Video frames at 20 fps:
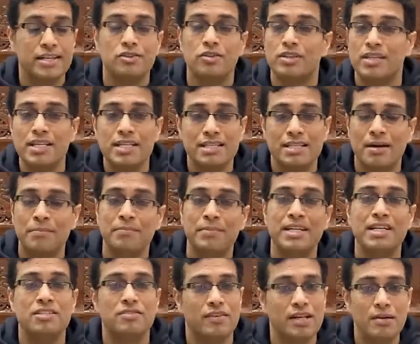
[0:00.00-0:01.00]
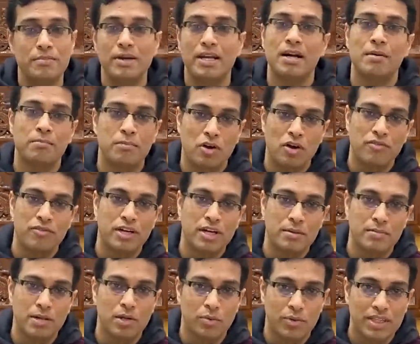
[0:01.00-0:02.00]
So these companies will become
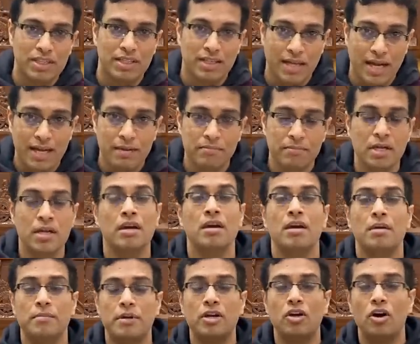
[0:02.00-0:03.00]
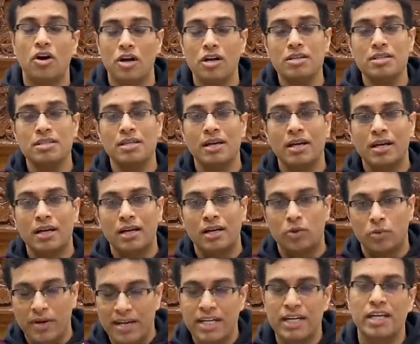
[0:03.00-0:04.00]
profitable with time because
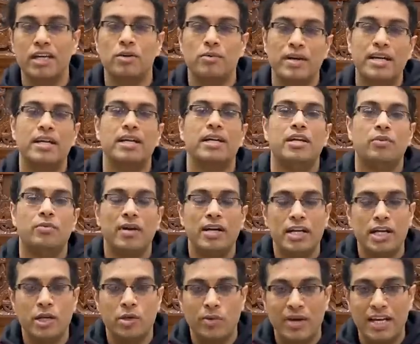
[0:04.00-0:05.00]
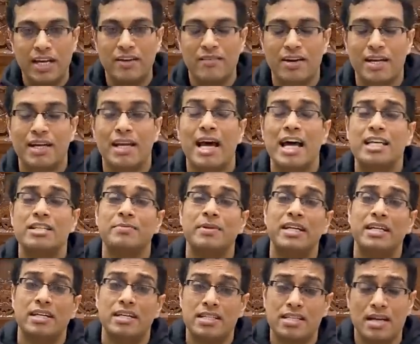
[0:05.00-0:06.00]
2020, 2021 has
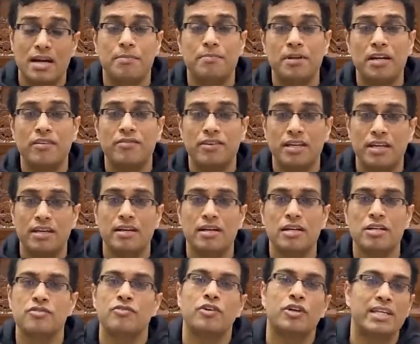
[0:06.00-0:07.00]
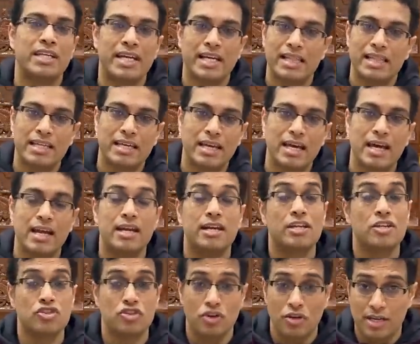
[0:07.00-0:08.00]
been disruptive years for the healthcare and
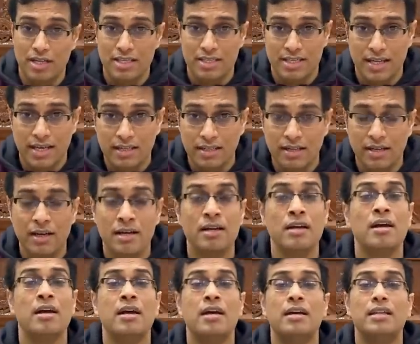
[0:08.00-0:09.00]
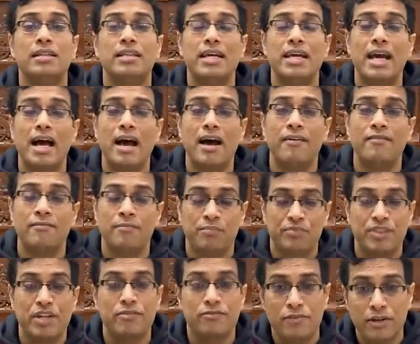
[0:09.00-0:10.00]
insurance sector.
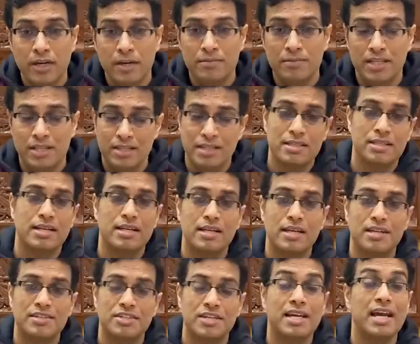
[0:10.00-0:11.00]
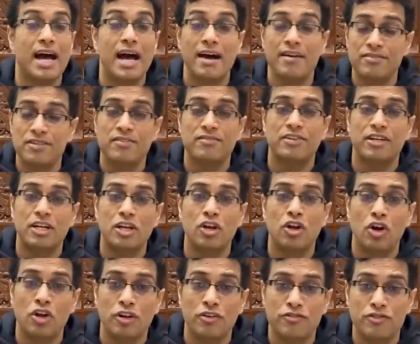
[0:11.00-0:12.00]
The firms in this industry have suffered a
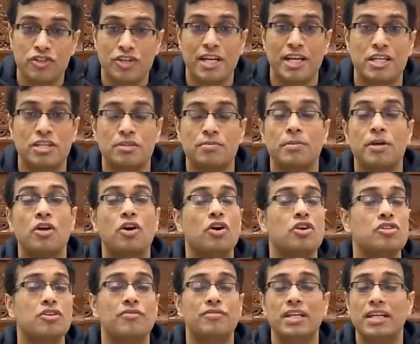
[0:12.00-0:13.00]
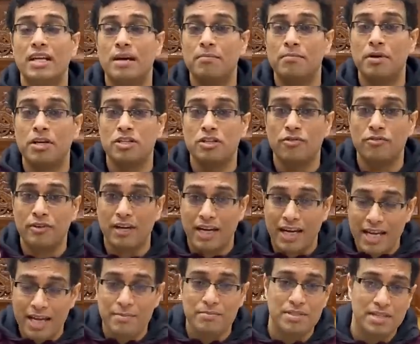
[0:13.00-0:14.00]
lot of stress because of the numbers of
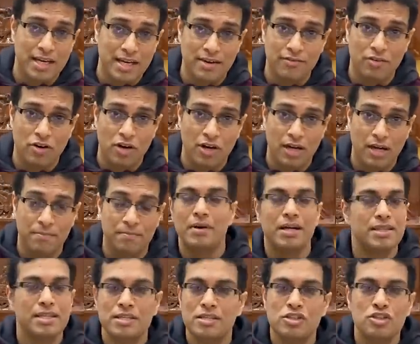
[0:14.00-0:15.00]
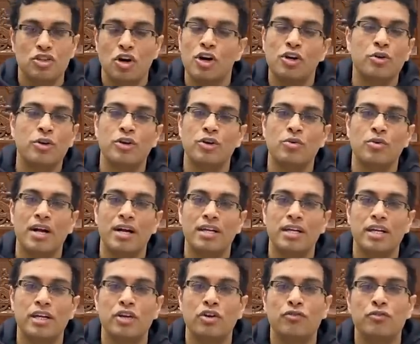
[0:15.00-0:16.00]
claims that have gone up. But this is not going to
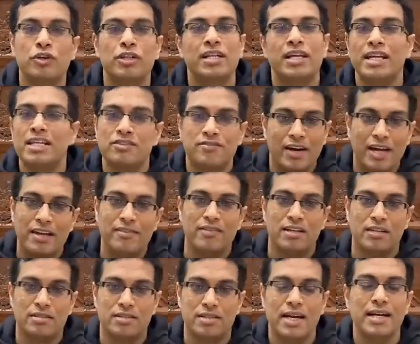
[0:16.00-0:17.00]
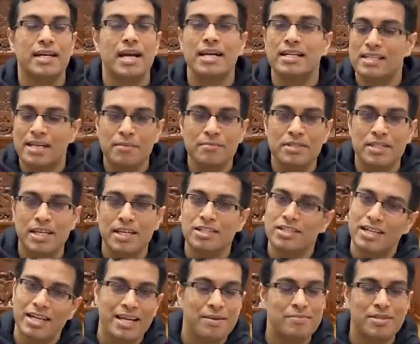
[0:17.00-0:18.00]
continue for the next 5 years, right? At some
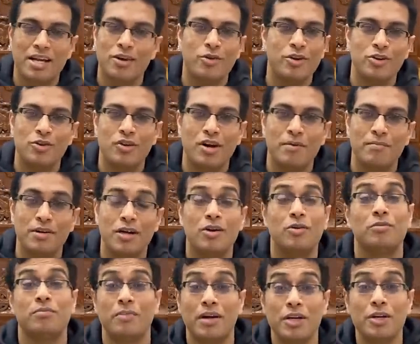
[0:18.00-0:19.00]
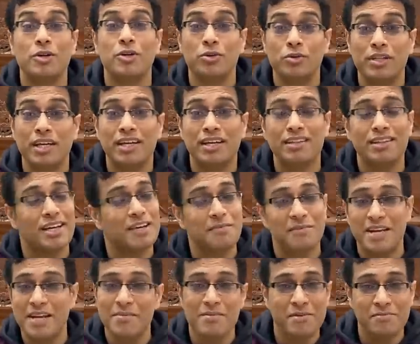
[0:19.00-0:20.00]
stage, claims are going to come down. But do you think that
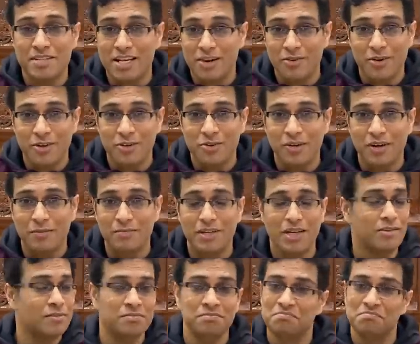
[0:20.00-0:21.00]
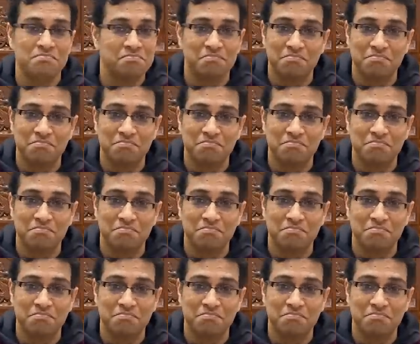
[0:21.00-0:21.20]
premiums are going to come down?